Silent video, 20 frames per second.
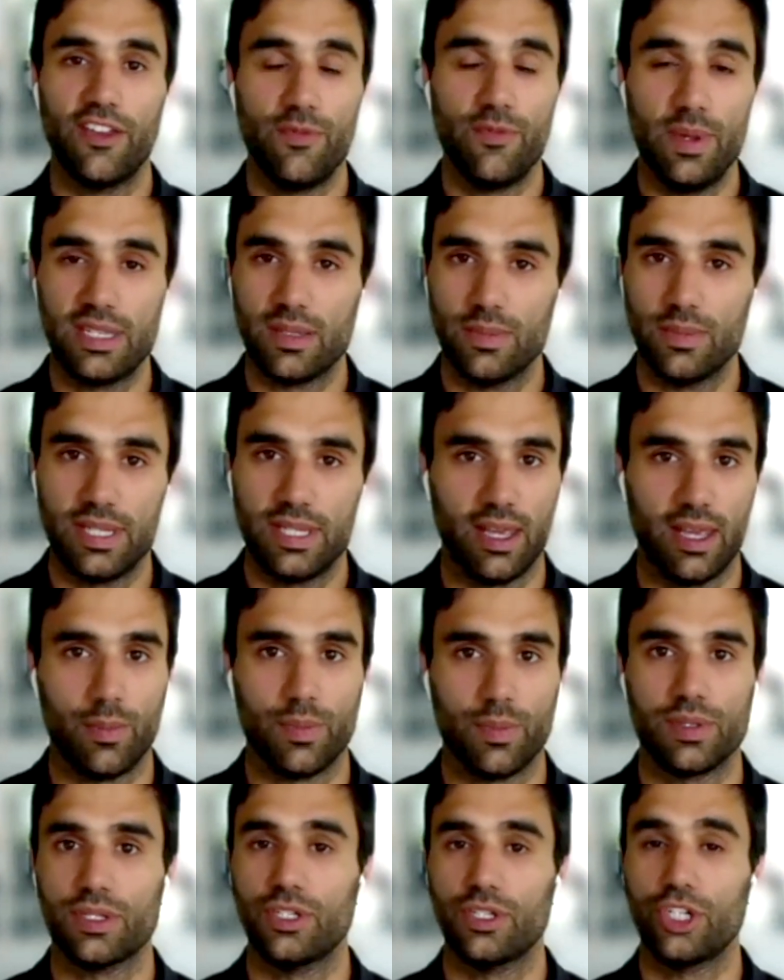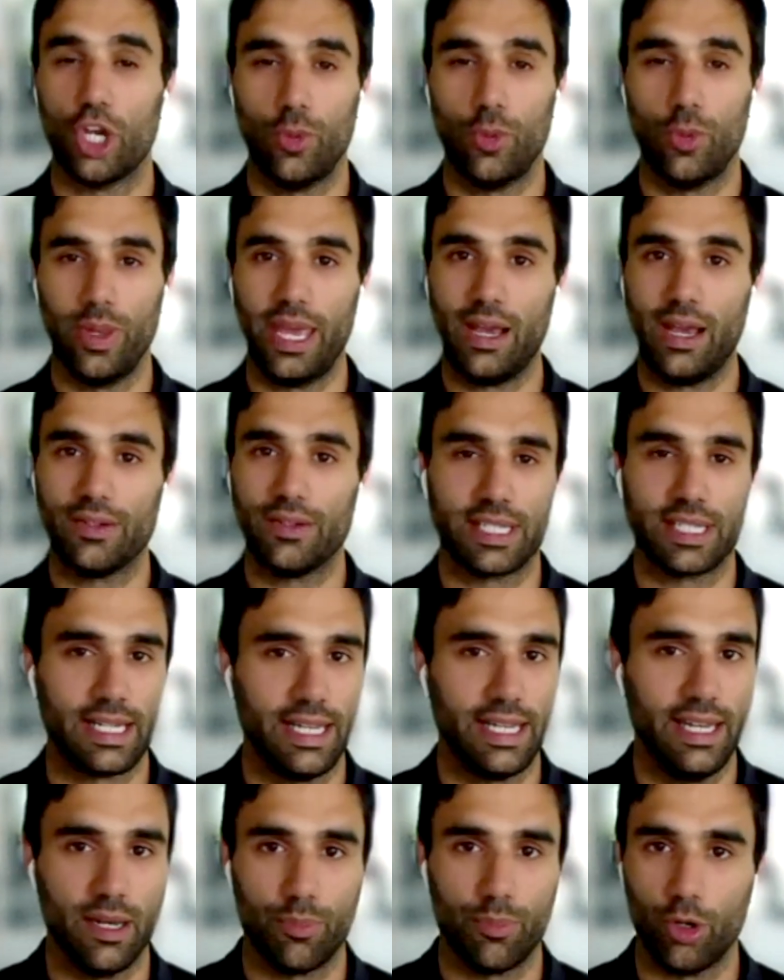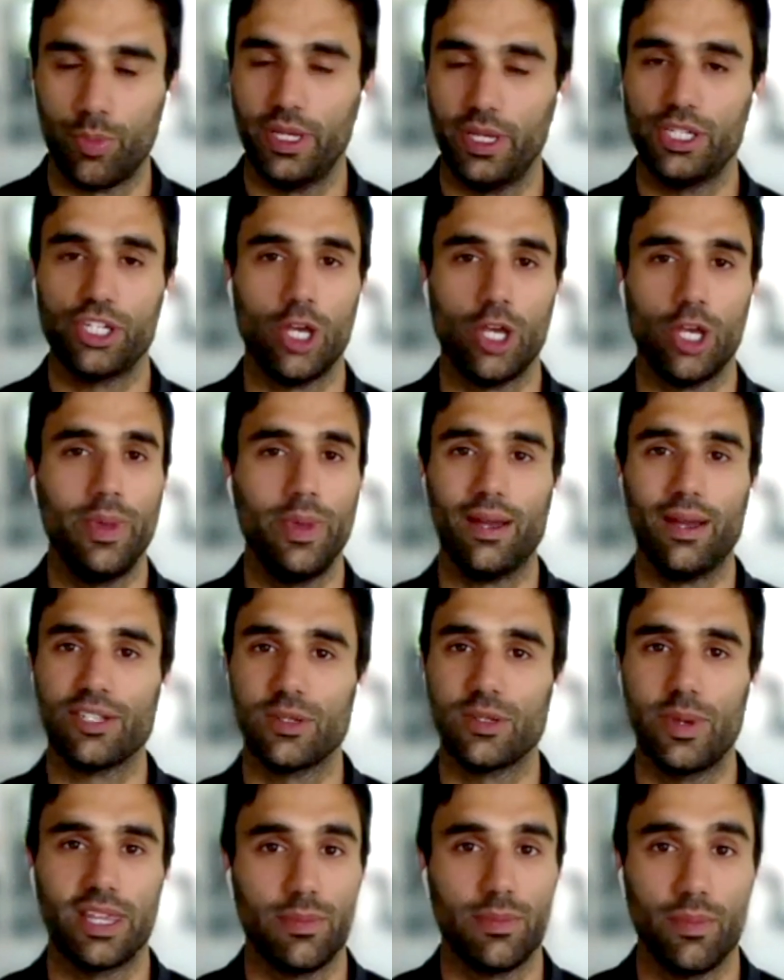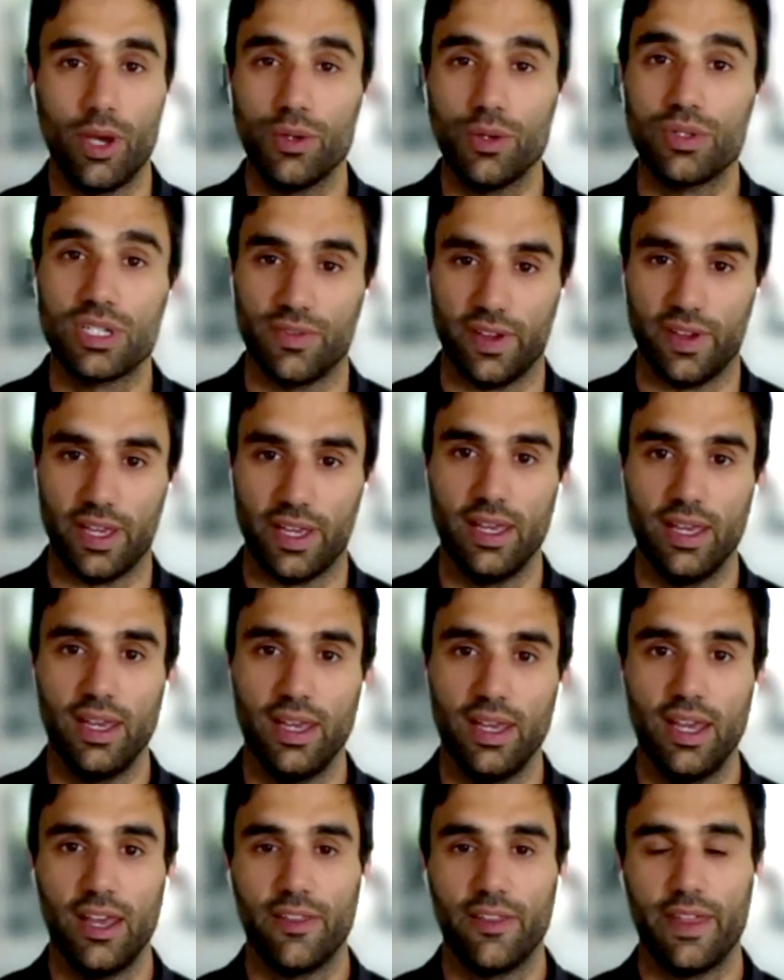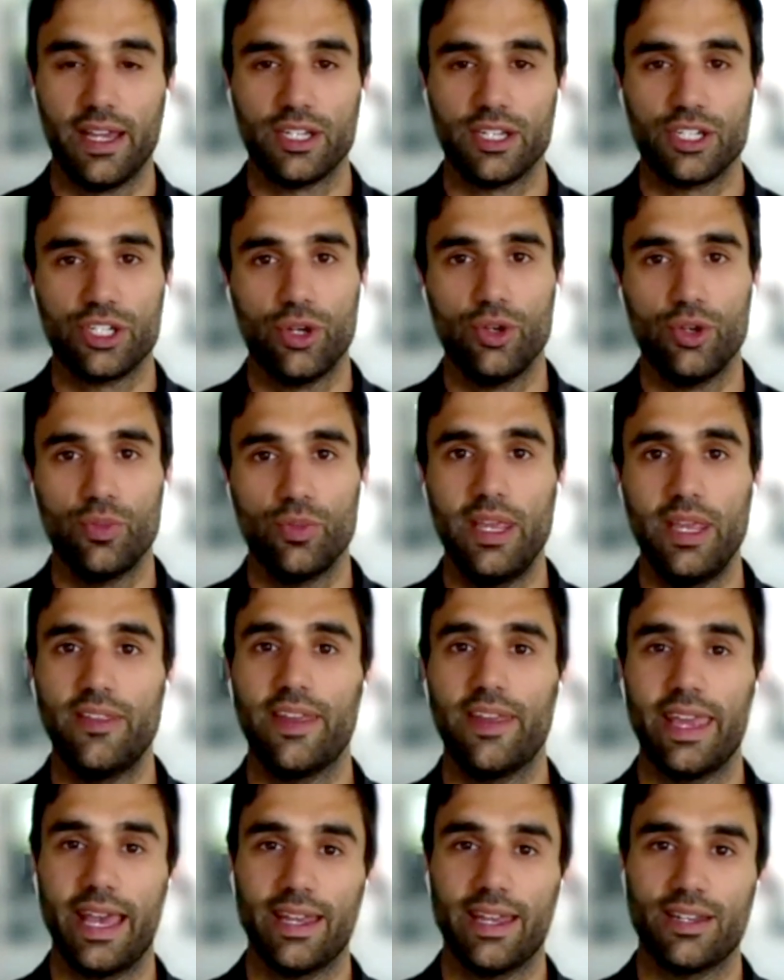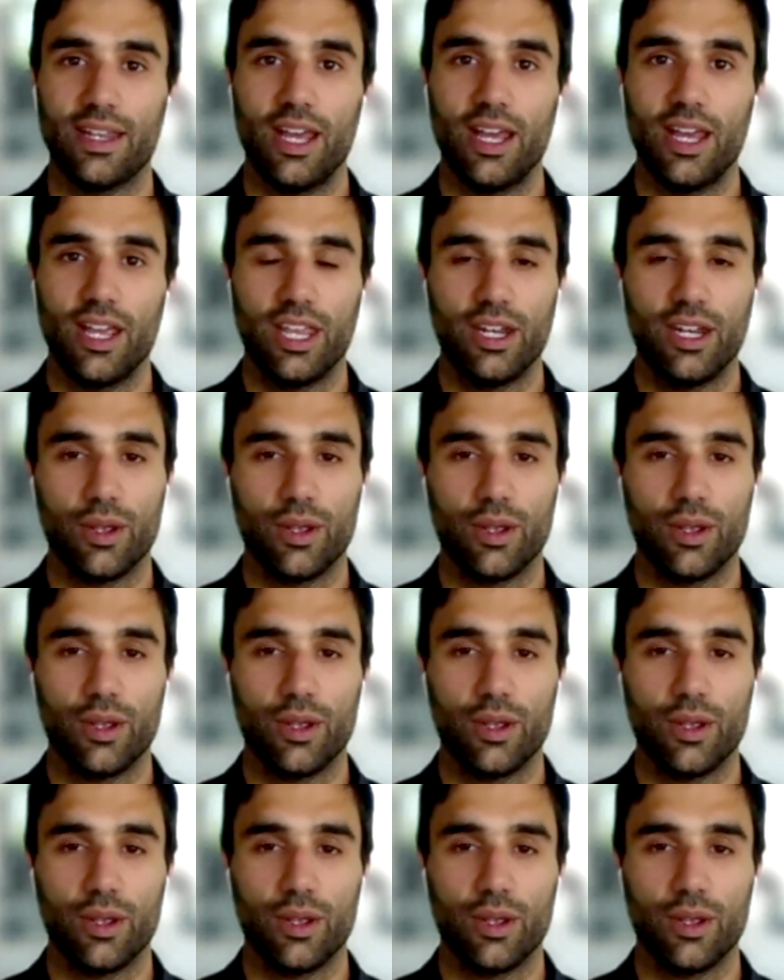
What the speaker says: give me some tips, show me how to clean it properly, show me how to make the most of it. That showed me that he had,